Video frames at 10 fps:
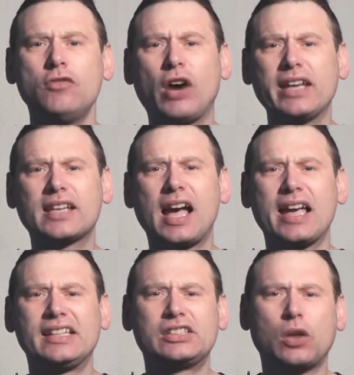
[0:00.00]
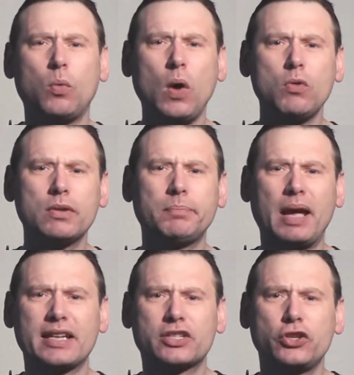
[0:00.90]
Right guys, welcome
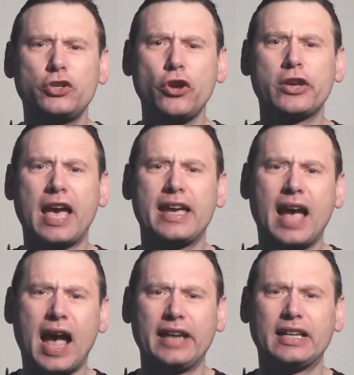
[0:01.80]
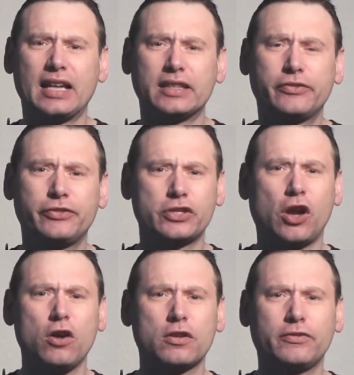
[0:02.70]
back to UK Highland
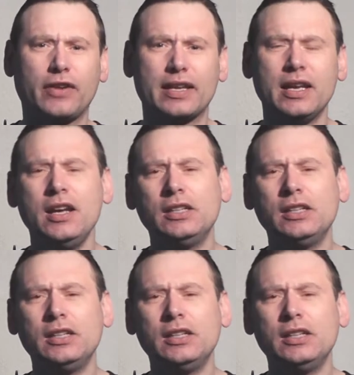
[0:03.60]
Photography.